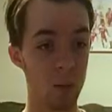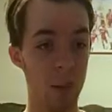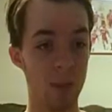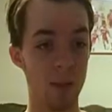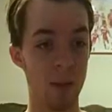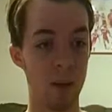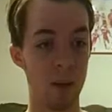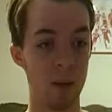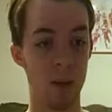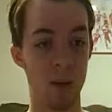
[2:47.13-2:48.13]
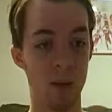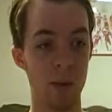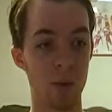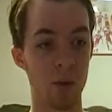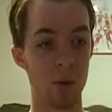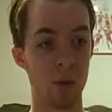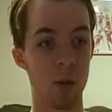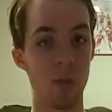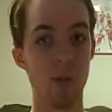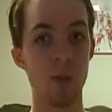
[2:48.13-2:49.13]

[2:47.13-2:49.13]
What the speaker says: Matt Smith, the 11th Doctor,